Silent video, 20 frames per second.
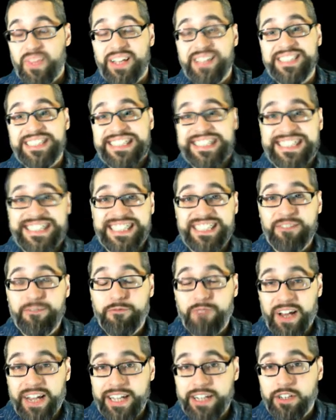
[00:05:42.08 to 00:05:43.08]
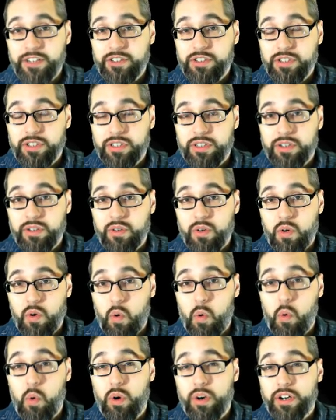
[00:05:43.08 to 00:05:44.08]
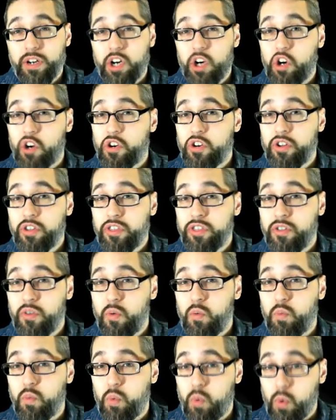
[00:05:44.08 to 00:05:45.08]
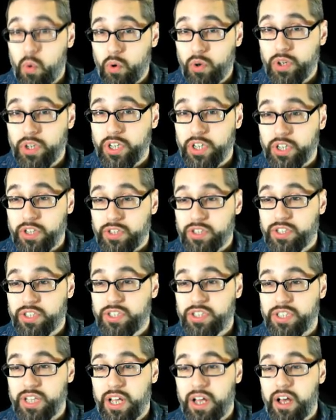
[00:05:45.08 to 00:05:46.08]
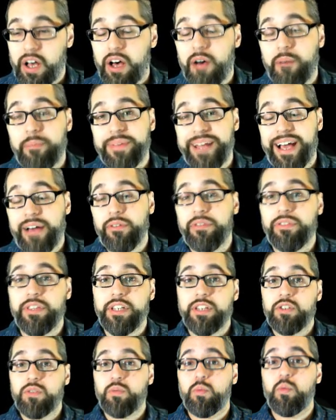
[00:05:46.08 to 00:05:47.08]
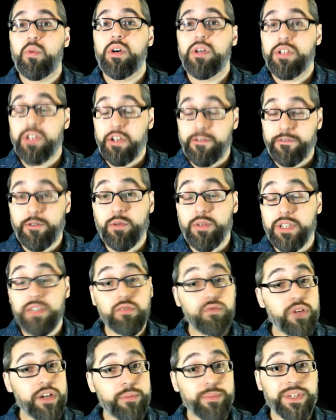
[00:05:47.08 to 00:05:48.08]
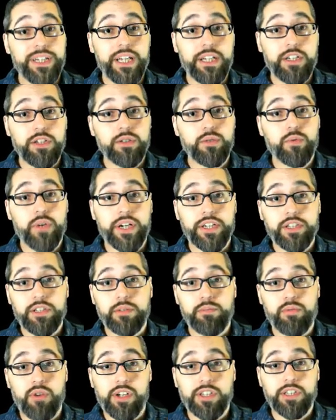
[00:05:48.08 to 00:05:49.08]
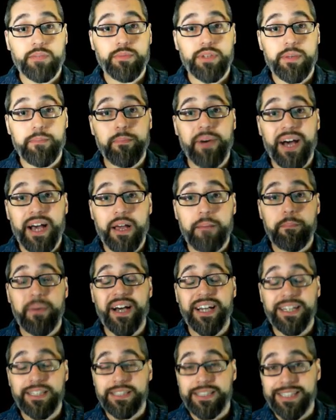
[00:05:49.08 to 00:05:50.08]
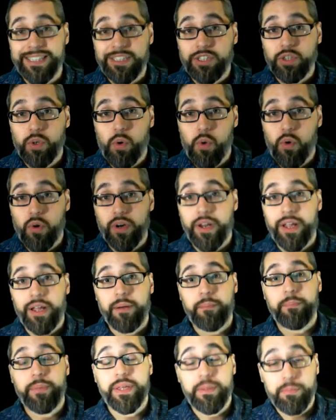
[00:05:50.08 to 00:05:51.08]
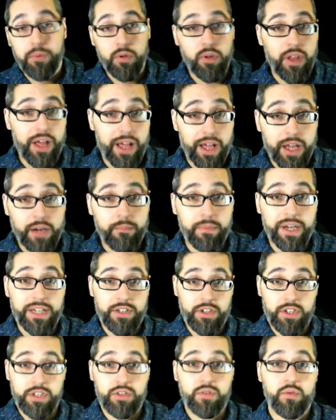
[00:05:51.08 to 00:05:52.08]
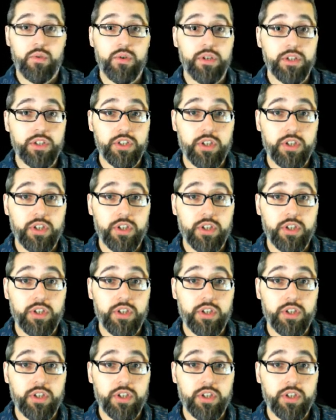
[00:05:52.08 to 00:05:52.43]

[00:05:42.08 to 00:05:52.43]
Z Fighters or Earth Warriors. Now, a few of these recommendations were actually brought to me by my Discord and people on my Discord.